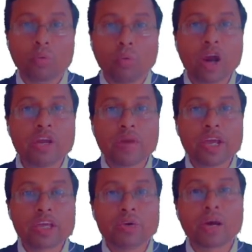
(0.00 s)
what way
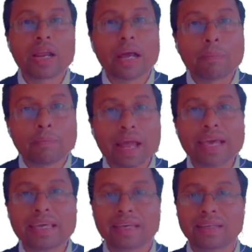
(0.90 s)
you are
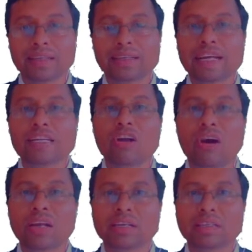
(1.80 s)
applying that
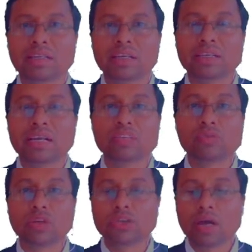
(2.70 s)
knowledge. That is
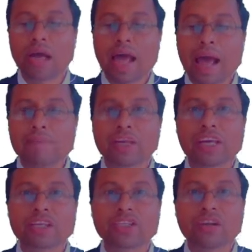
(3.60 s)
what your
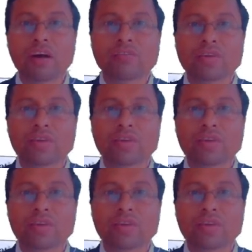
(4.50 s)
application of your